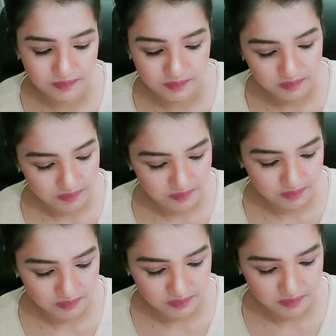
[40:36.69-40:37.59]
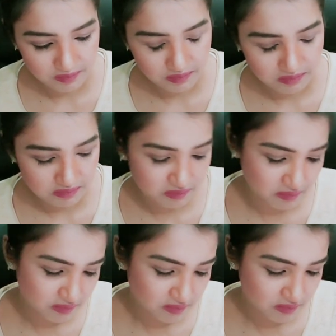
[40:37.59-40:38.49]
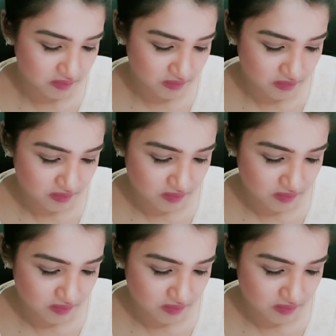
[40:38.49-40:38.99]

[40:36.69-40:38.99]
Nobody speaks.